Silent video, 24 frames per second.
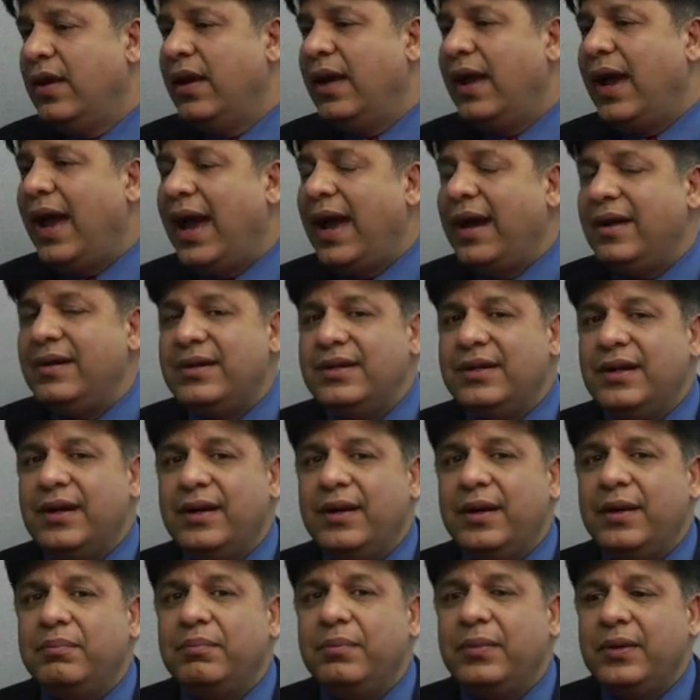And,
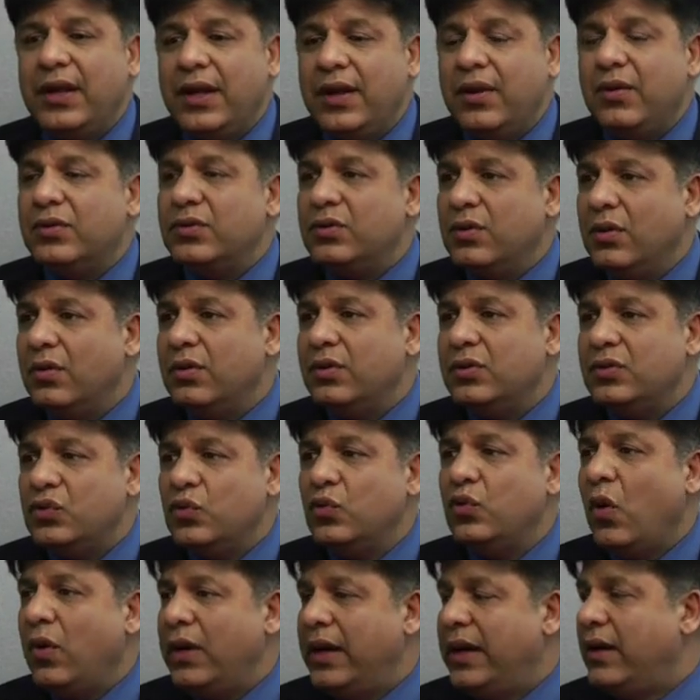
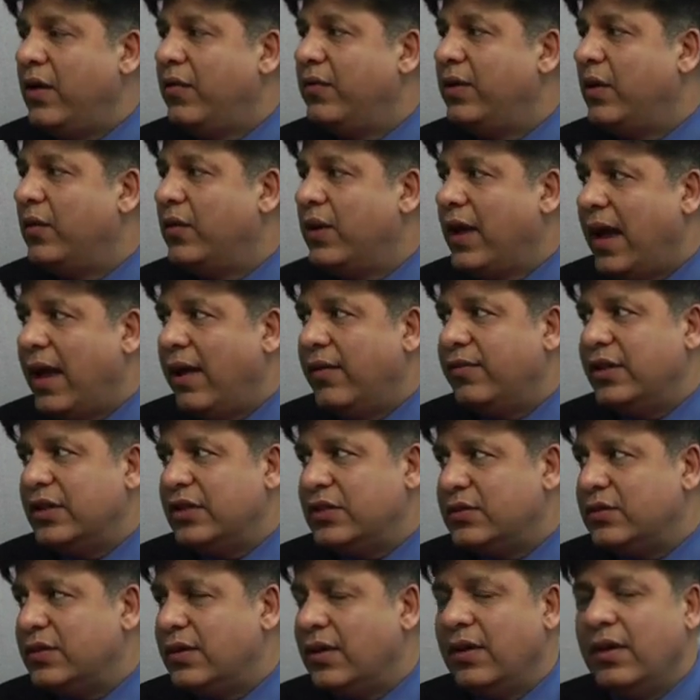sooner or later, we're going to have
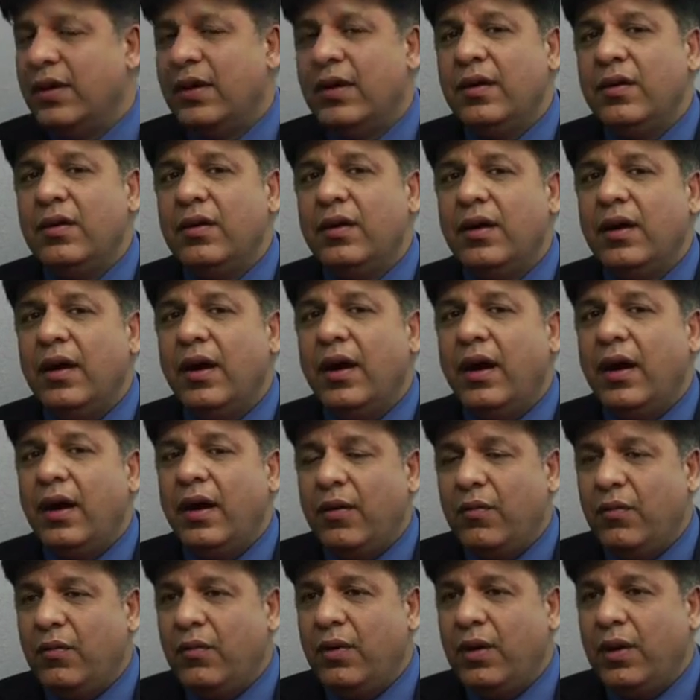this
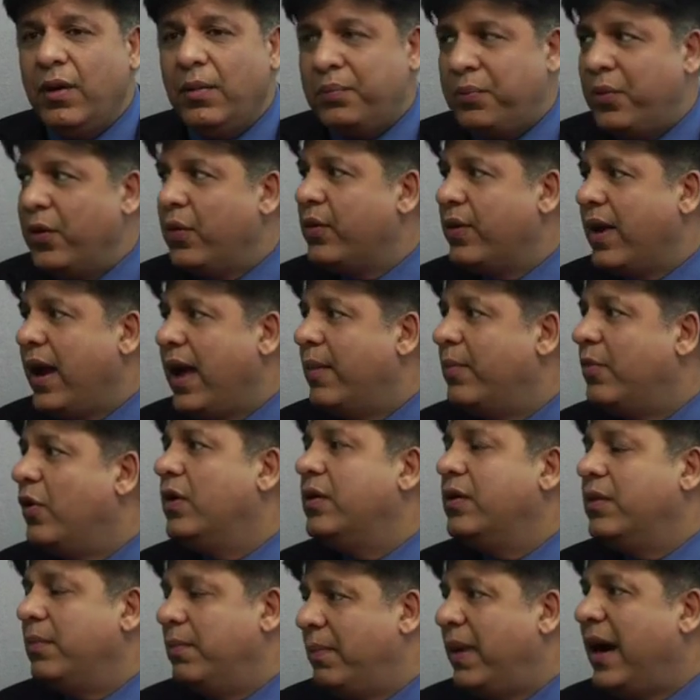program
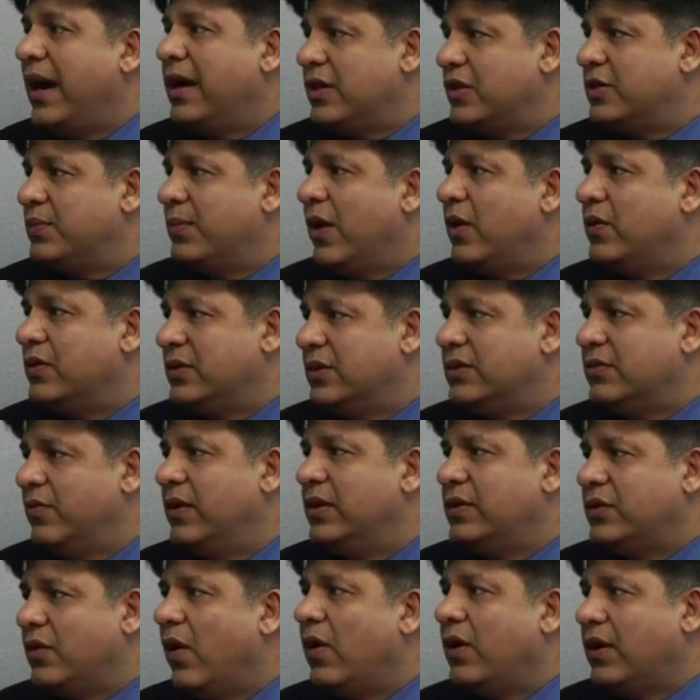on battered spouses. We'll
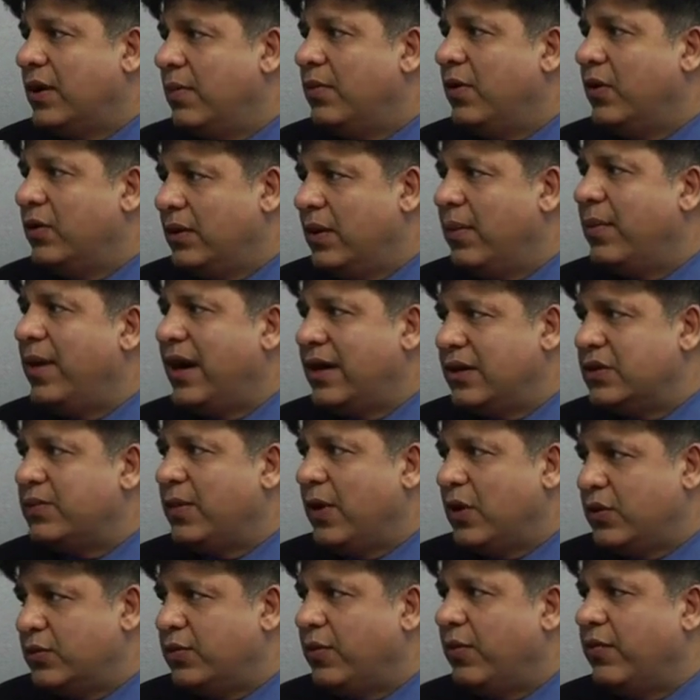talk about the battered
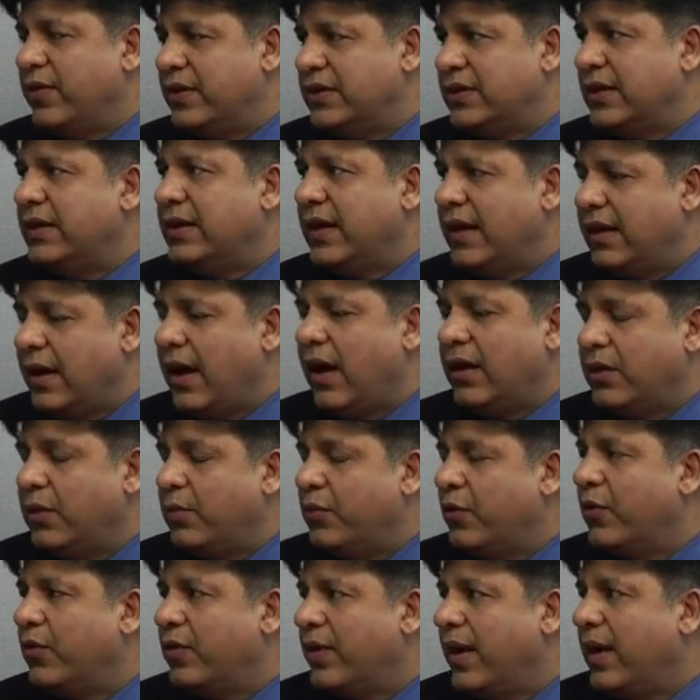spouse provision and other
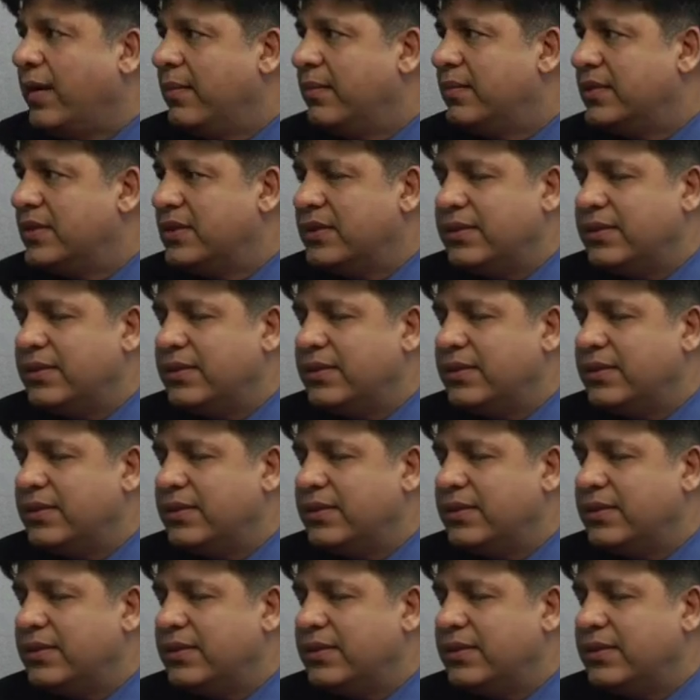programs.